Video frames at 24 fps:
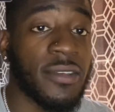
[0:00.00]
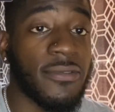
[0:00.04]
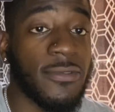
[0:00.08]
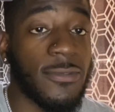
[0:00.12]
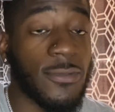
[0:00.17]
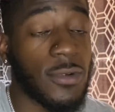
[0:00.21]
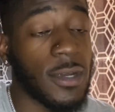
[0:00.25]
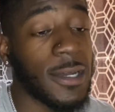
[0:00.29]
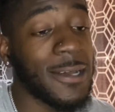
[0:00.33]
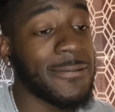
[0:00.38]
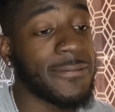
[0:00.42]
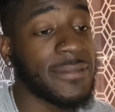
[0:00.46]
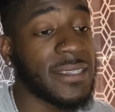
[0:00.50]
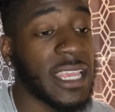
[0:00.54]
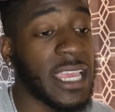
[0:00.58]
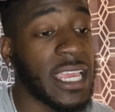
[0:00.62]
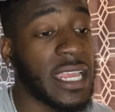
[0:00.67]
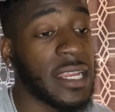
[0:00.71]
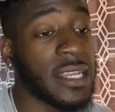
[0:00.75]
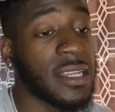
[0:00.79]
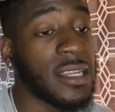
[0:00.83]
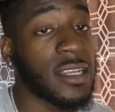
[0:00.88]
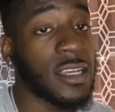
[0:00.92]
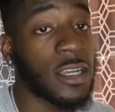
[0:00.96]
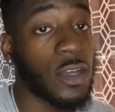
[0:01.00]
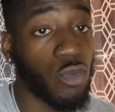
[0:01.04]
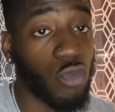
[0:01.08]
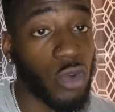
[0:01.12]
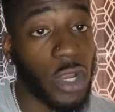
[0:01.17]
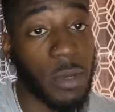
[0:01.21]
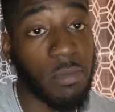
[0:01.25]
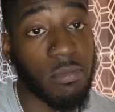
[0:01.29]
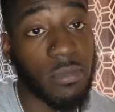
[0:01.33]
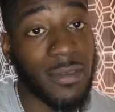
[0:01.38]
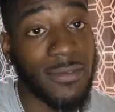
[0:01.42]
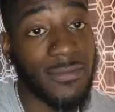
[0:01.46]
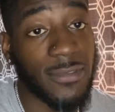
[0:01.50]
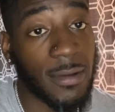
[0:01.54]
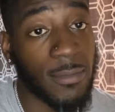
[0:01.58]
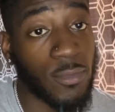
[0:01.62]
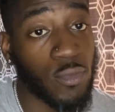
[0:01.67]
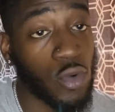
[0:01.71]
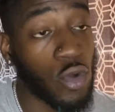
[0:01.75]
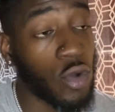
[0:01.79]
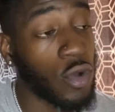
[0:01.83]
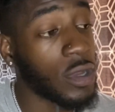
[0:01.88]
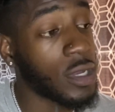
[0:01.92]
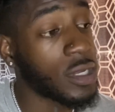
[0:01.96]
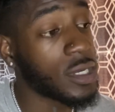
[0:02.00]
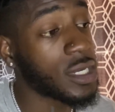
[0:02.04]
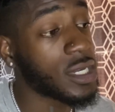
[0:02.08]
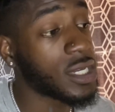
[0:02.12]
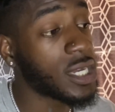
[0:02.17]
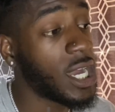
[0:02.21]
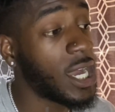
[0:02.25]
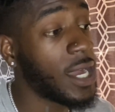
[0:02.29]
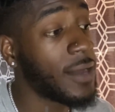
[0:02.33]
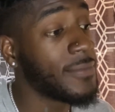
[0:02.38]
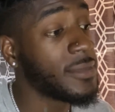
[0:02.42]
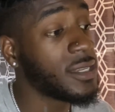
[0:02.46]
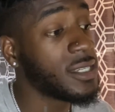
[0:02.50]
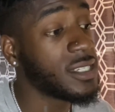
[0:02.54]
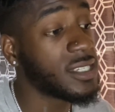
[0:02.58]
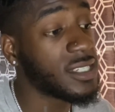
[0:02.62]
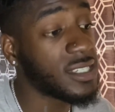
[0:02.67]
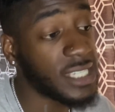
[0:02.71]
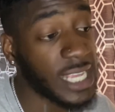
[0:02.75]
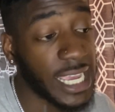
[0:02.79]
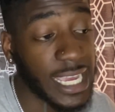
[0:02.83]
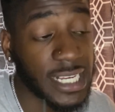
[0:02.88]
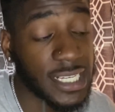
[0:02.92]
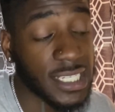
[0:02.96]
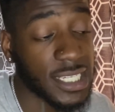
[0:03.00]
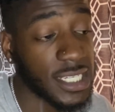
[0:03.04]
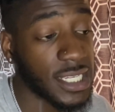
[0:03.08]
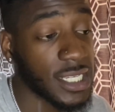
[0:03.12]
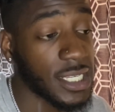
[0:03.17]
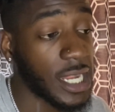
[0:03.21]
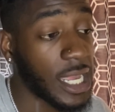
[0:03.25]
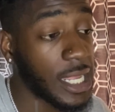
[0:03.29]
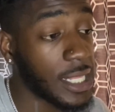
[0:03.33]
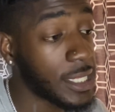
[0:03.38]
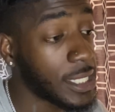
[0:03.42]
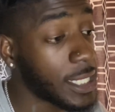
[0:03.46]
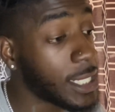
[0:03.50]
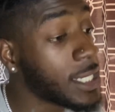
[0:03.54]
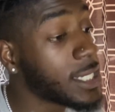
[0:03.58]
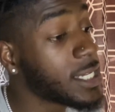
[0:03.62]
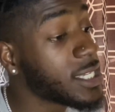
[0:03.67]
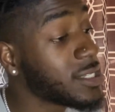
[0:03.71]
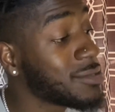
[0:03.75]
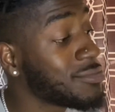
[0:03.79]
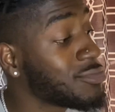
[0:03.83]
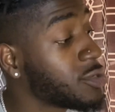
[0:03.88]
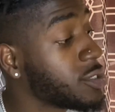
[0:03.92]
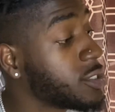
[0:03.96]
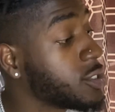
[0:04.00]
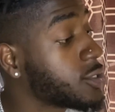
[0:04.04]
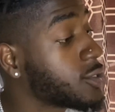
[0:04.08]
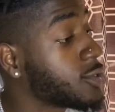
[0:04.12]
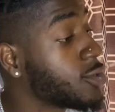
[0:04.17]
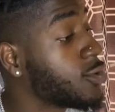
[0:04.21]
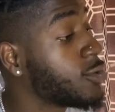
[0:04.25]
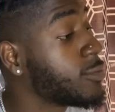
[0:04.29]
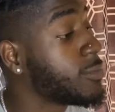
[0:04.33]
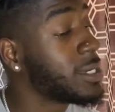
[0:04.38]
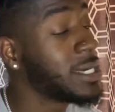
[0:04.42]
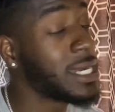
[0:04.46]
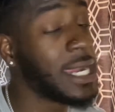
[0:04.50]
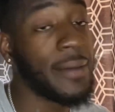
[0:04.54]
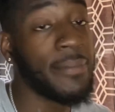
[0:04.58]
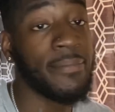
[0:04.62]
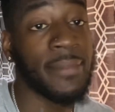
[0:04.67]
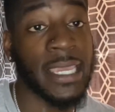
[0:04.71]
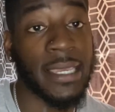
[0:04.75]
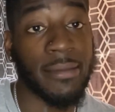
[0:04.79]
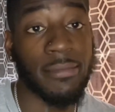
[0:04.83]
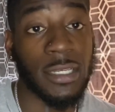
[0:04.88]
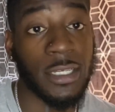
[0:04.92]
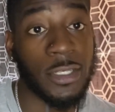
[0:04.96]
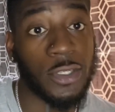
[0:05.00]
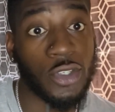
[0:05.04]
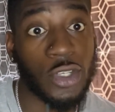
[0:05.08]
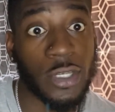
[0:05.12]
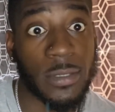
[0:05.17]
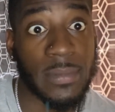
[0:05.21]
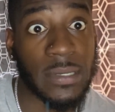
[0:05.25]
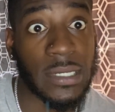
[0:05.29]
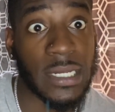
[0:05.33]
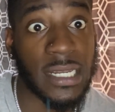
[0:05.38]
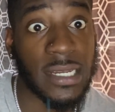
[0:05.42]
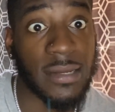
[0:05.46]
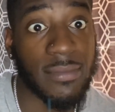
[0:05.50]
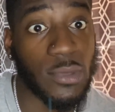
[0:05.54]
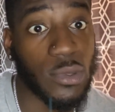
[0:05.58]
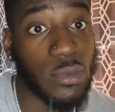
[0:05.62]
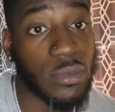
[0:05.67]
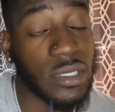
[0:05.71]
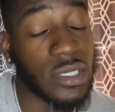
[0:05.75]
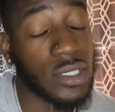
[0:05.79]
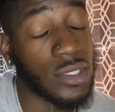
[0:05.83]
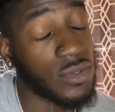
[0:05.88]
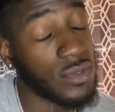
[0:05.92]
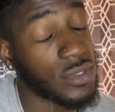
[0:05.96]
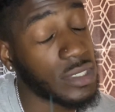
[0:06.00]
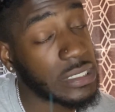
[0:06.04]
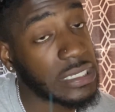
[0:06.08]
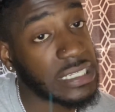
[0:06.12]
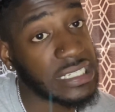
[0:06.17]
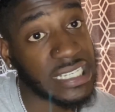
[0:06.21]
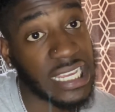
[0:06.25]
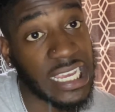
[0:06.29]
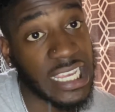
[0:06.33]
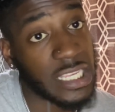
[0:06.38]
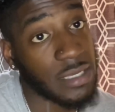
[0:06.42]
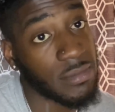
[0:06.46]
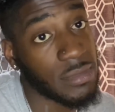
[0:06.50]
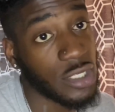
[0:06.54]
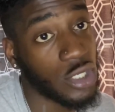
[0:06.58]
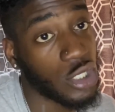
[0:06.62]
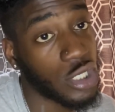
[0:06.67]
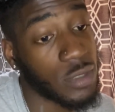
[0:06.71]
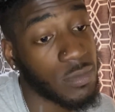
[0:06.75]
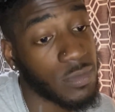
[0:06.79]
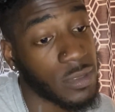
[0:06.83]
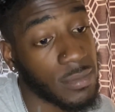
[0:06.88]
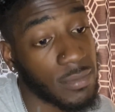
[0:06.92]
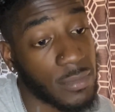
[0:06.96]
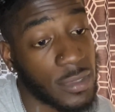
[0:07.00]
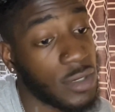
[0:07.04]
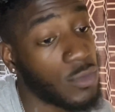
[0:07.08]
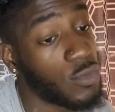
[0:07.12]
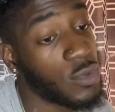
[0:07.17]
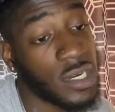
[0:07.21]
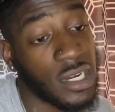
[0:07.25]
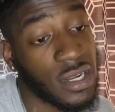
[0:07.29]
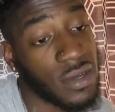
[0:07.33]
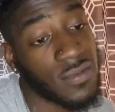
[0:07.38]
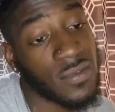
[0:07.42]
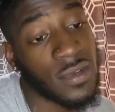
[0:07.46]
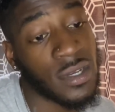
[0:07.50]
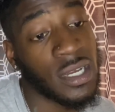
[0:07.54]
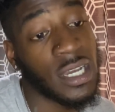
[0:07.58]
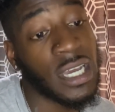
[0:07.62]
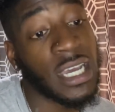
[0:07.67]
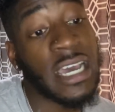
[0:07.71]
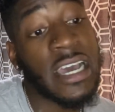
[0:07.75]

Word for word: If I'm saying, correct me if I'm wrong in the comment section. I think it's Brysco, but I may be tripping at it. But you know, sometimes you be tripping, but whatever.